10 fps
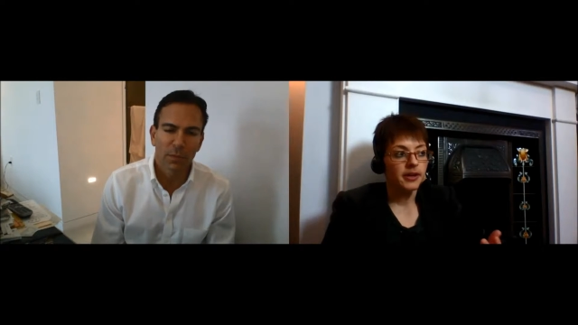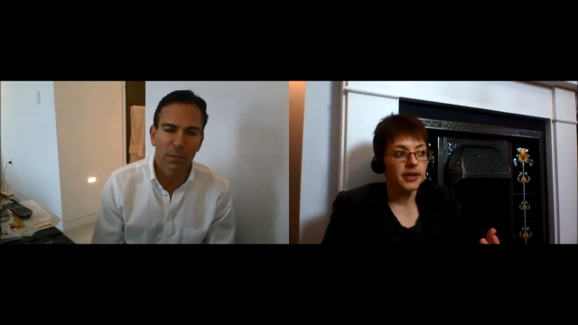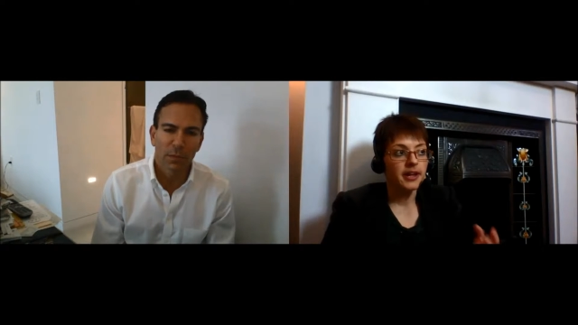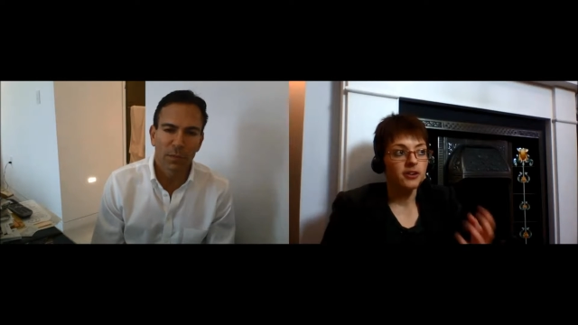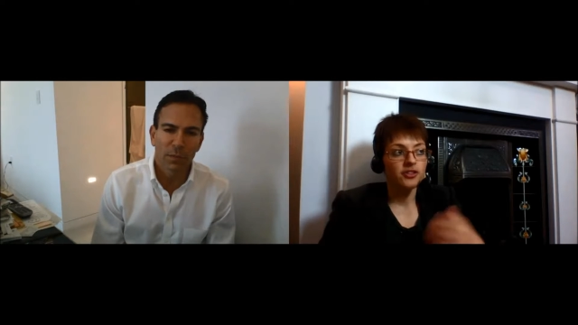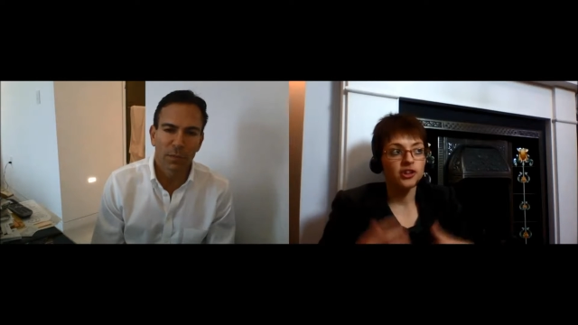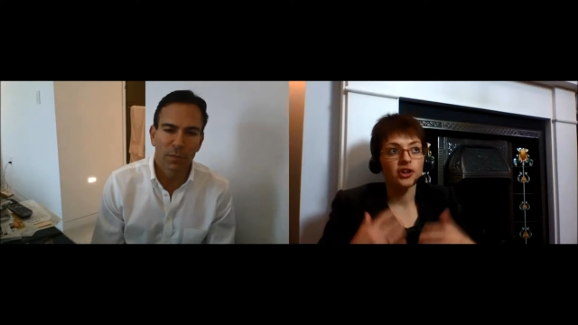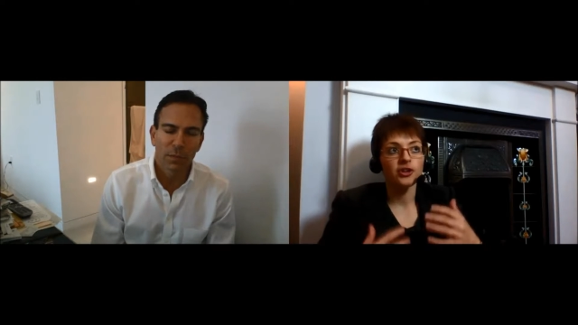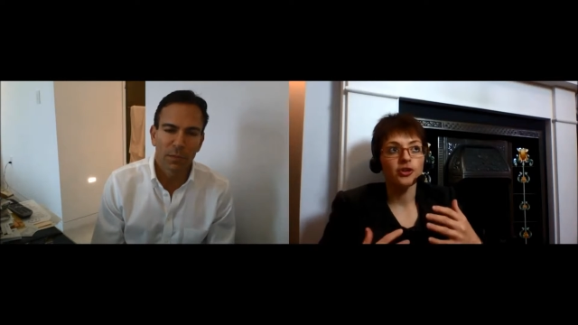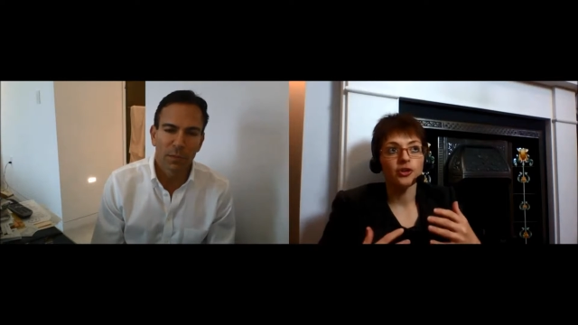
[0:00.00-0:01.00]
Speaker 1: an
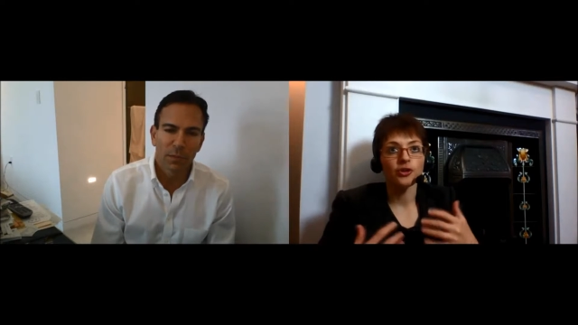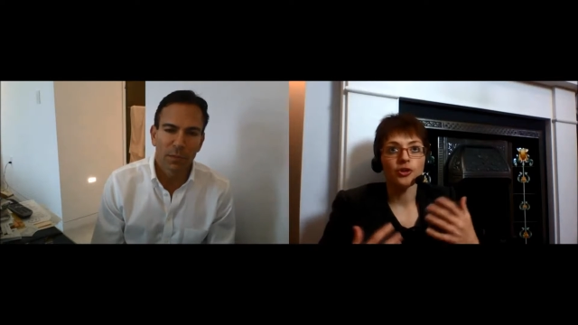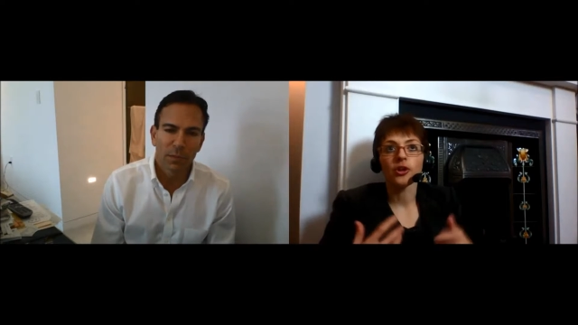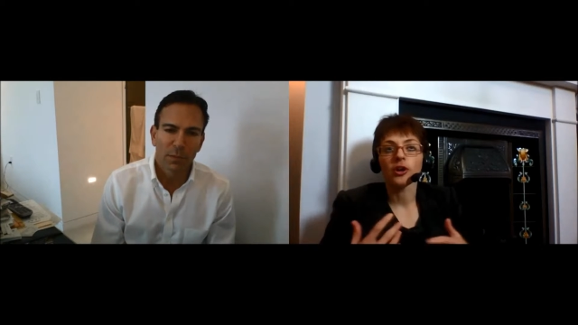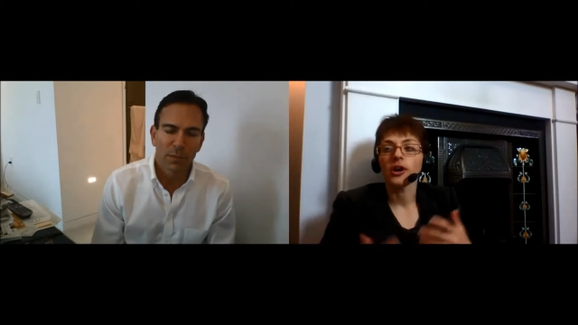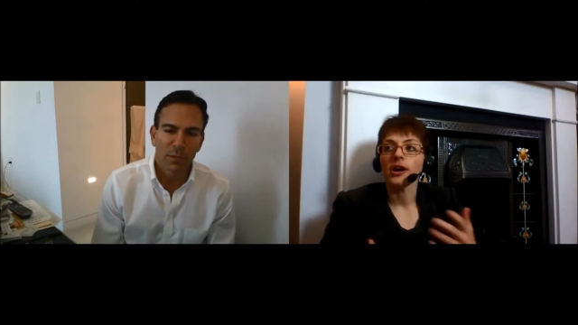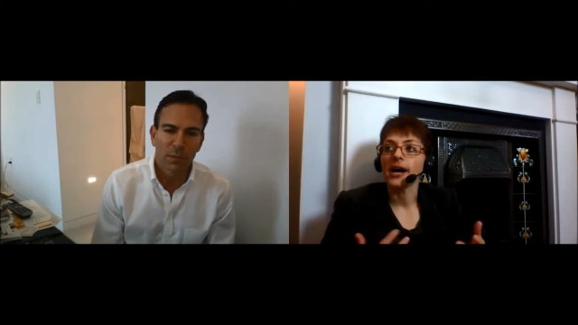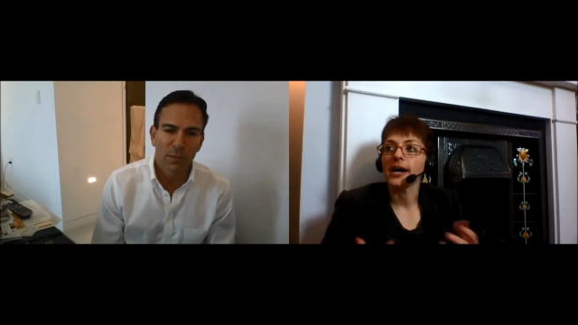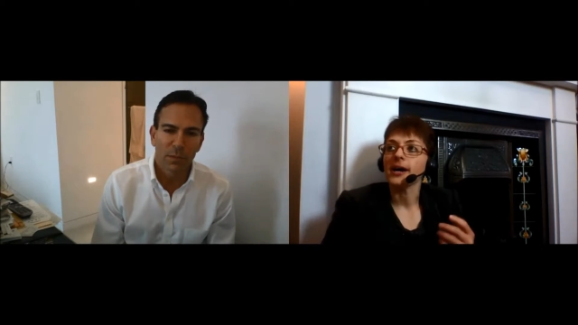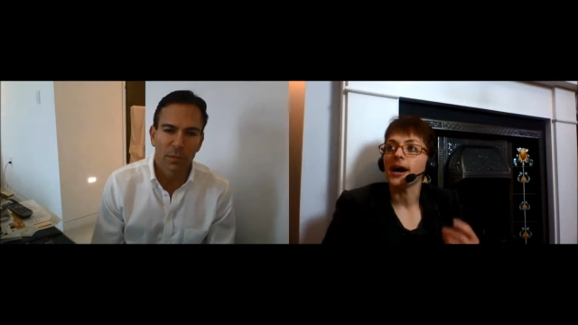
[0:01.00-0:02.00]
internal,
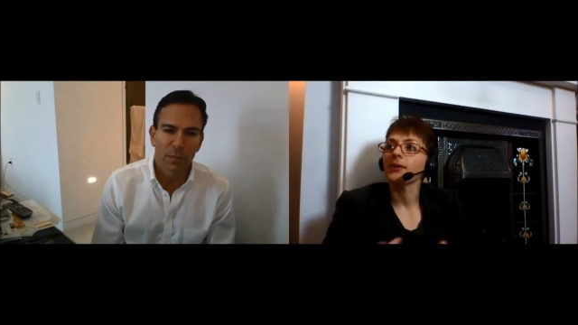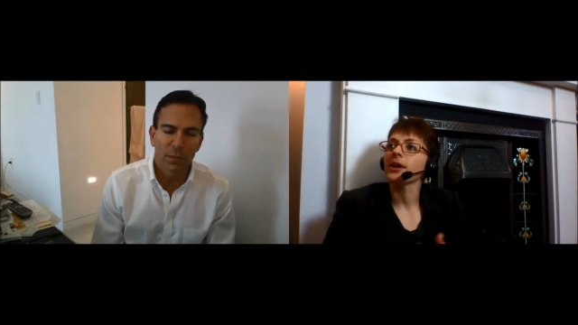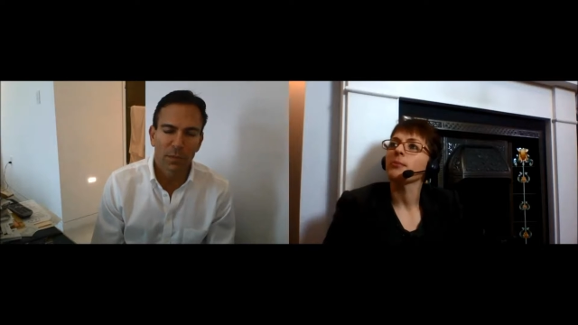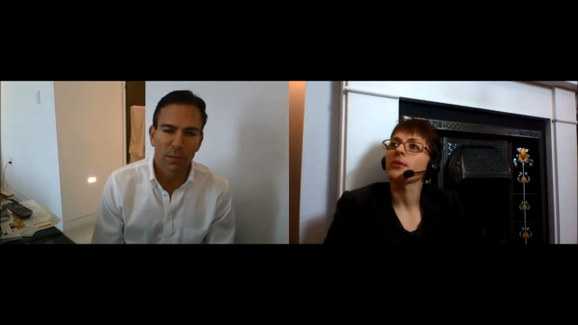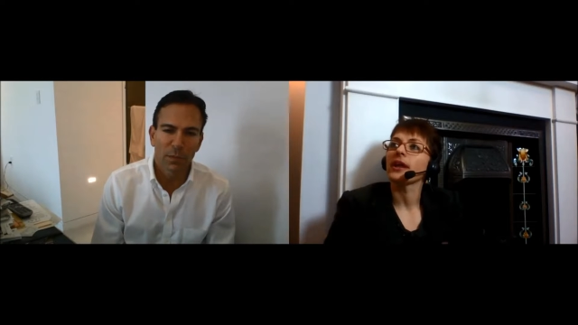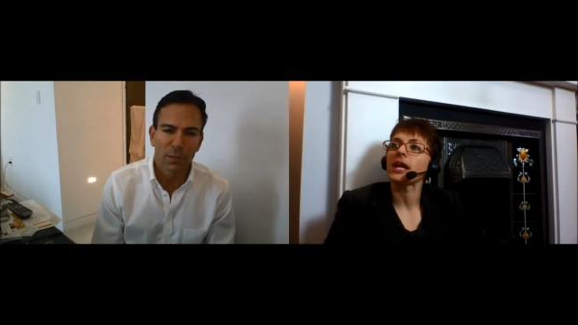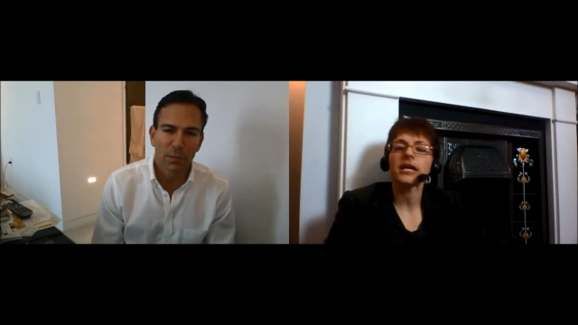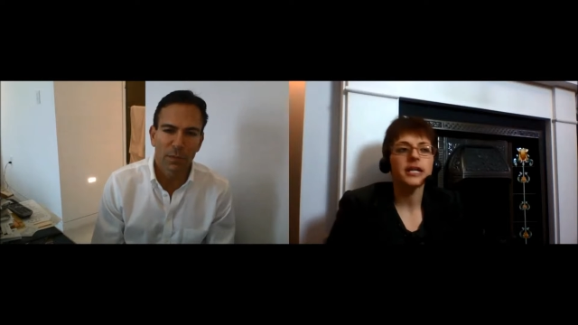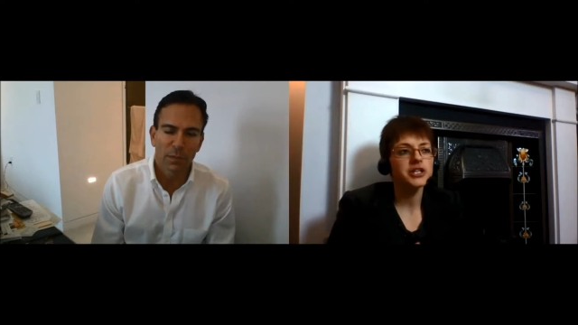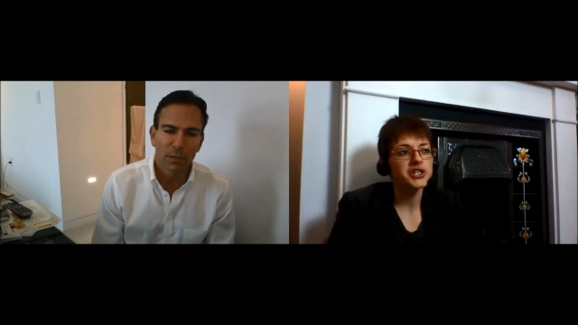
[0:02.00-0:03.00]
uh, how can I put it, like
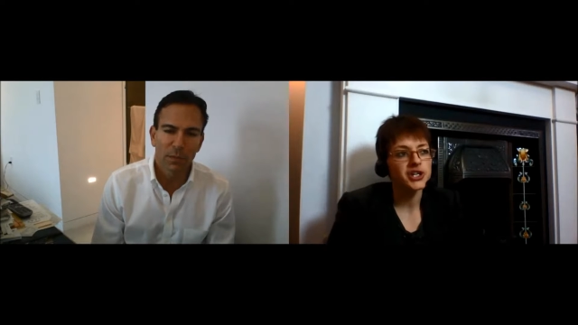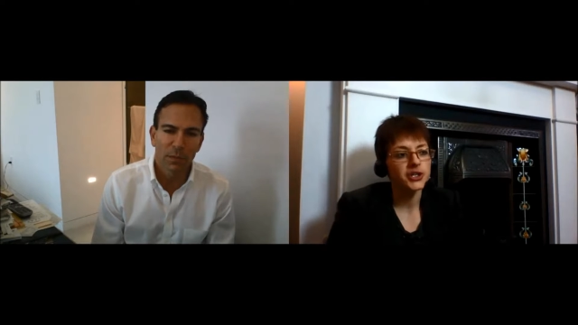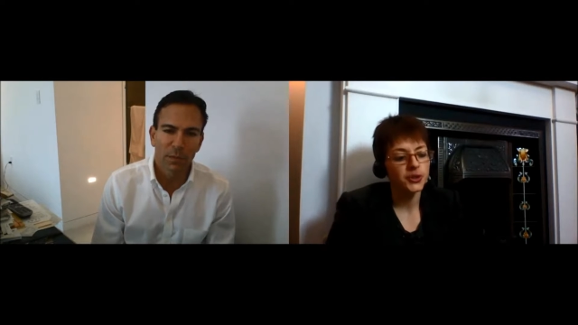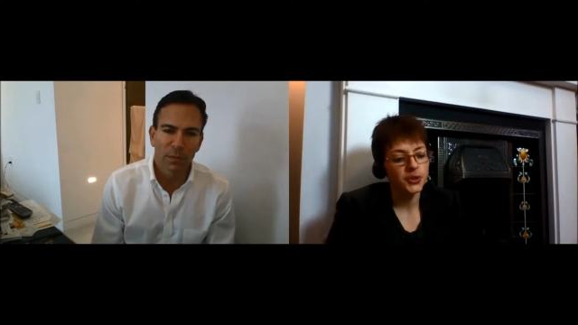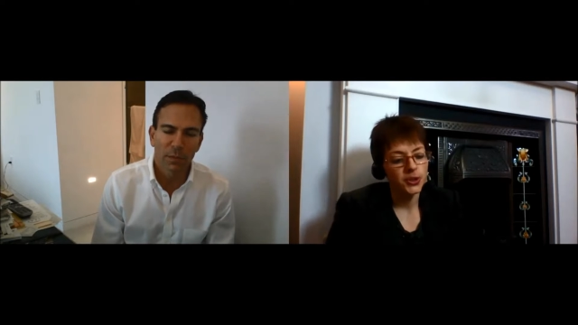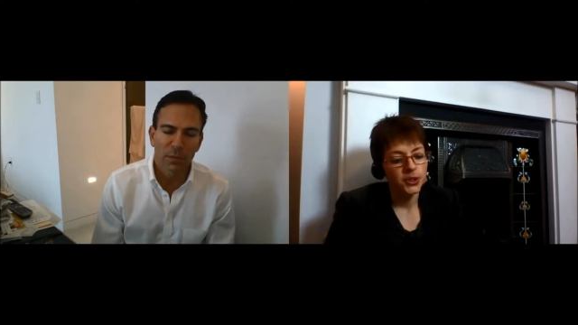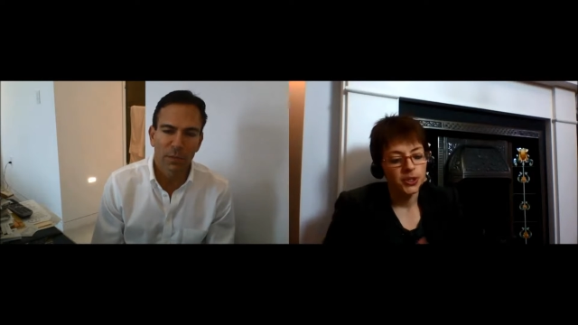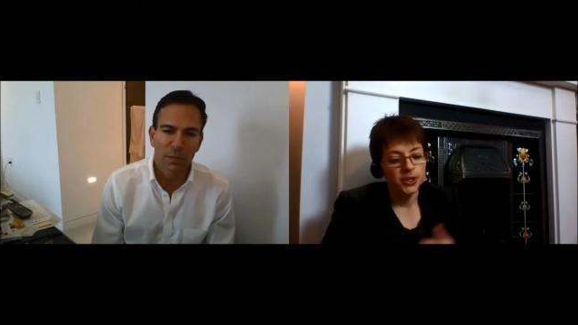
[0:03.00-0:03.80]
an internal